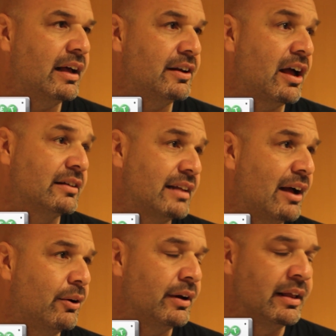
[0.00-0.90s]
knocked
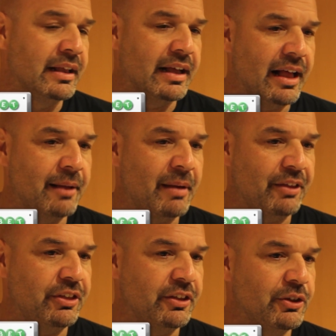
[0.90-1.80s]
out, I
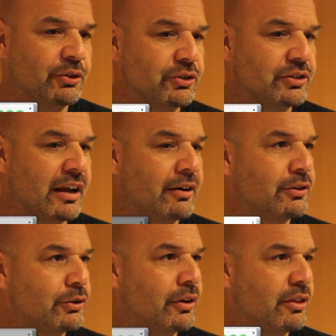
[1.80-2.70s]
think those are
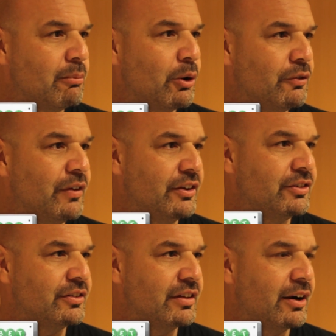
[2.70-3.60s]
sort of the
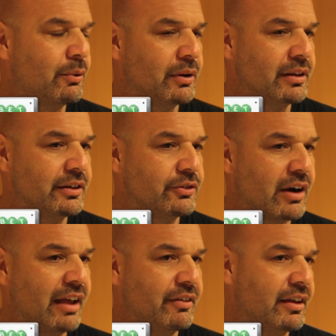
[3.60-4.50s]
motivations that are really
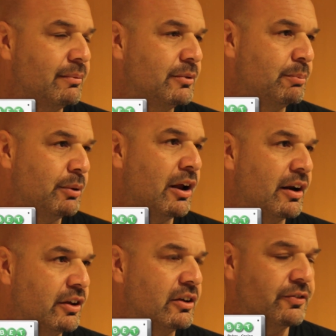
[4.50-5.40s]
driving him to put
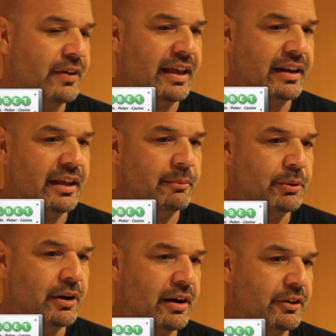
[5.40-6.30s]
on a good fight and
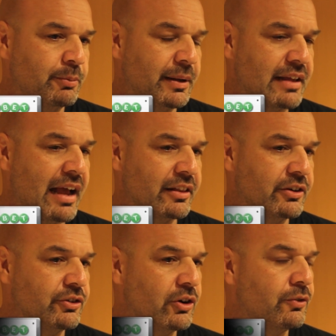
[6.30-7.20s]
put on a
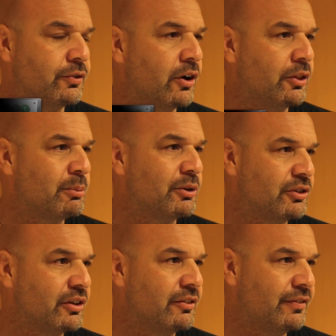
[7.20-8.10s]
spectacular show for all the
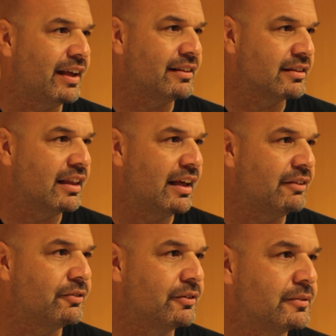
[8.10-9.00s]
Brazilian fans live.